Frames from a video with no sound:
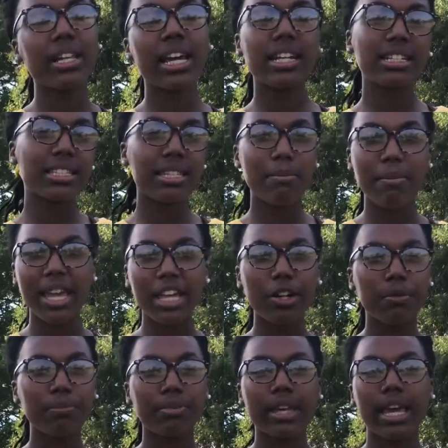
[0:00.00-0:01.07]
plant a
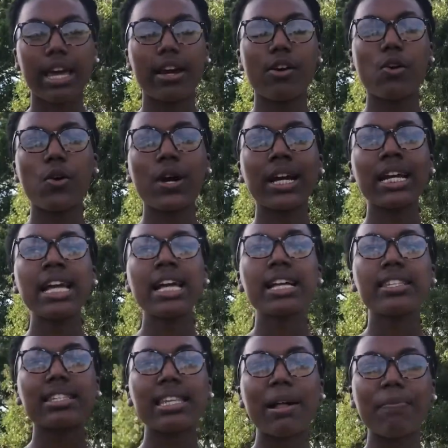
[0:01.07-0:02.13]
tomato plant or
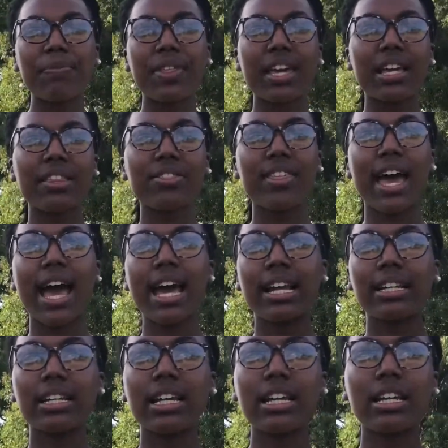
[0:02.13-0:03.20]
something that
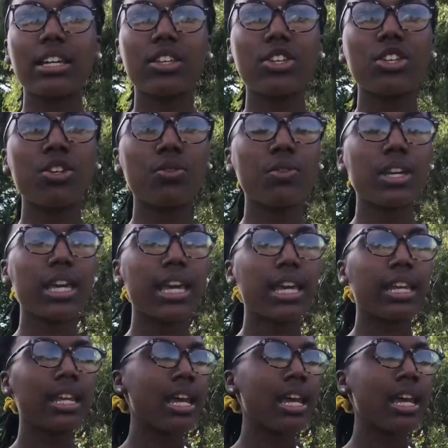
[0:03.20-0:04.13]
you can